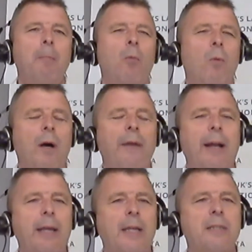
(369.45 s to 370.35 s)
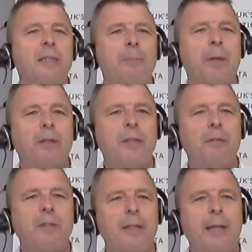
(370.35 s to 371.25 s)
But why that is because
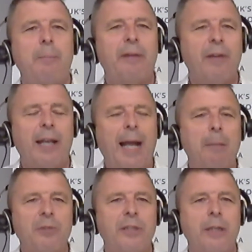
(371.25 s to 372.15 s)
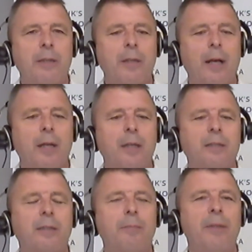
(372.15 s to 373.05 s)
there was a little bit of a lapse in
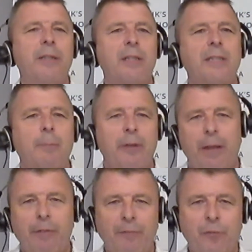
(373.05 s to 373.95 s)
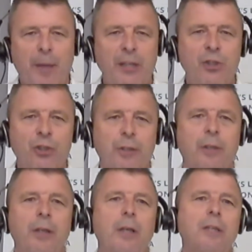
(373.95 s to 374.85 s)
submitting some of their
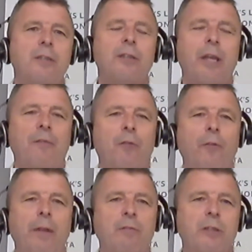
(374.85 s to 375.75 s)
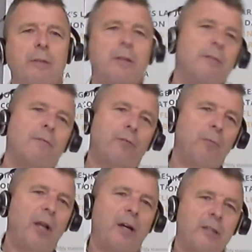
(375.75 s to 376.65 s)
information. So therefore, there is
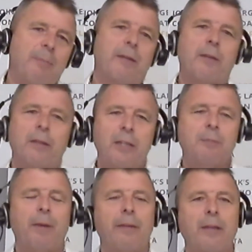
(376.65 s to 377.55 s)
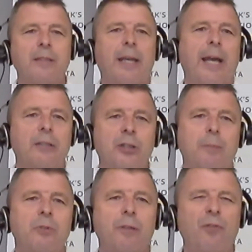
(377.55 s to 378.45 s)
from last month and this month, there's a
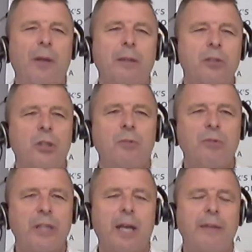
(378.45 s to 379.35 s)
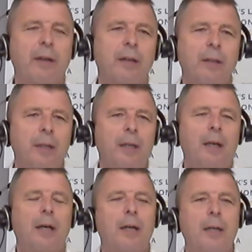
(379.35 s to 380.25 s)
catch-up. So if you add the two together,
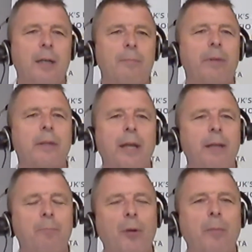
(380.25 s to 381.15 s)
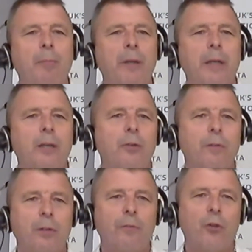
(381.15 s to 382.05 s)
then probably
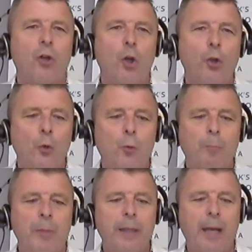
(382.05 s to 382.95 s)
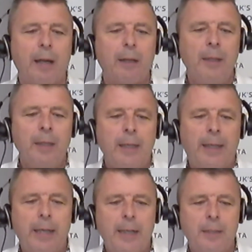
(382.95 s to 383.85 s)
you've got a norm. But yeah,
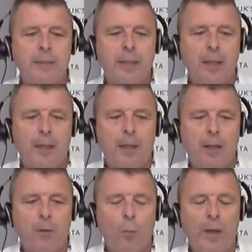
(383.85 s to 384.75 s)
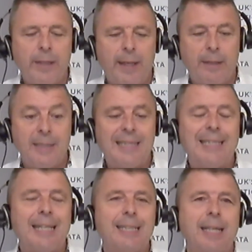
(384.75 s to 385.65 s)
Kia's are way down in
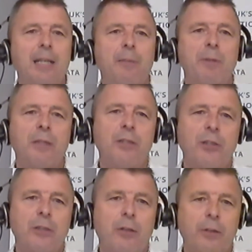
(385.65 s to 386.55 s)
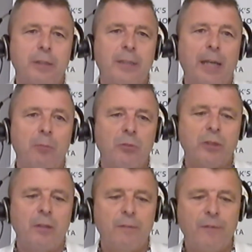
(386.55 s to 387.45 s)
16th position on the table
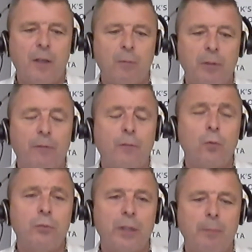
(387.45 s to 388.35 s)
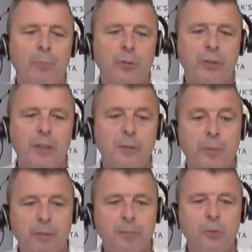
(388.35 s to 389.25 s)
so far with 14 projects,
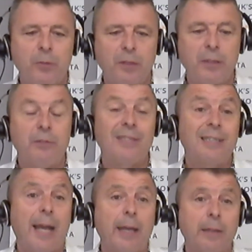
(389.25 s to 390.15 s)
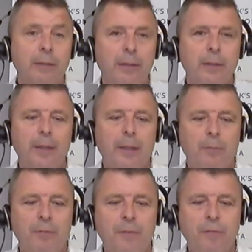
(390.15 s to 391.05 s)
whereas Morgan Sindall are second
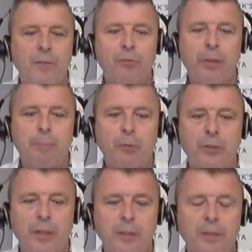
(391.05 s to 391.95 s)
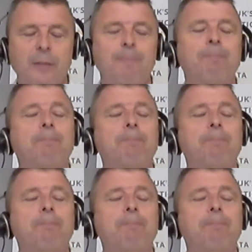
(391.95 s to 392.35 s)
with 53 projects.